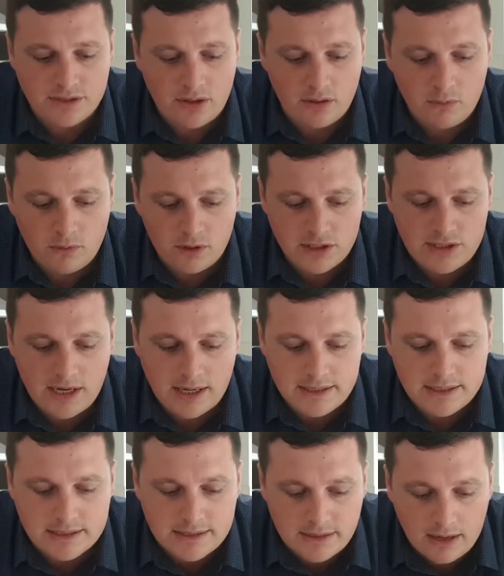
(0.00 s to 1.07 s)
So the water
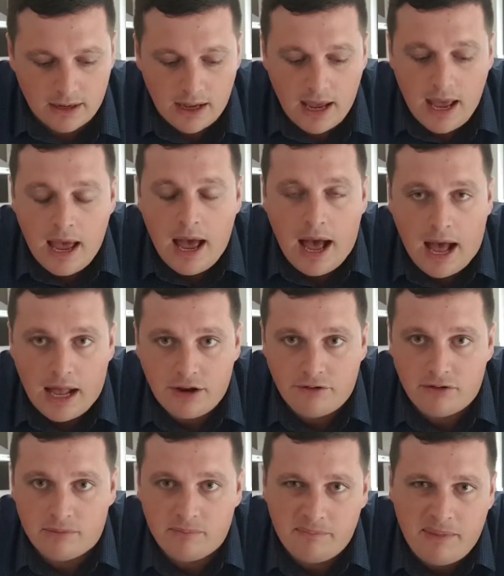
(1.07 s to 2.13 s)
charges are
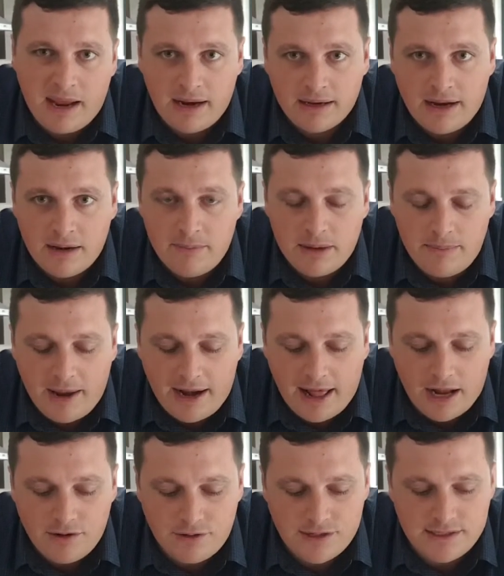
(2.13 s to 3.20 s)
going to be about
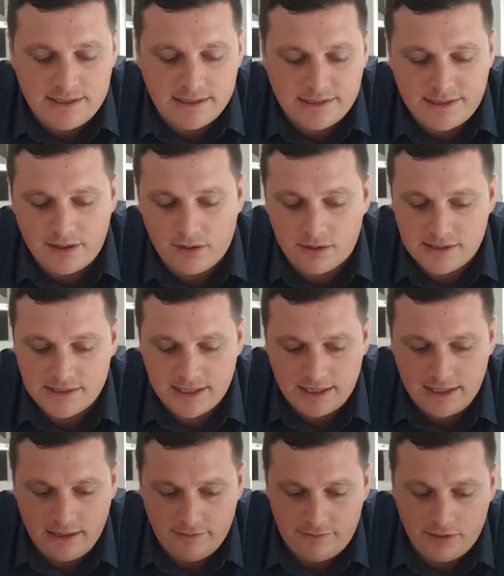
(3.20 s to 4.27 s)
$160 a
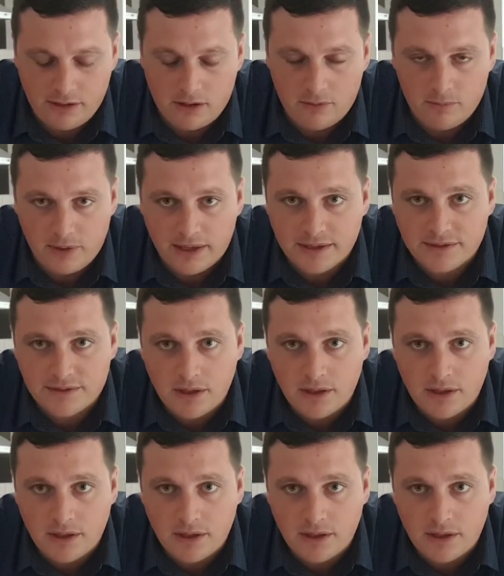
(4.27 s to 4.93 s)
year for the complex.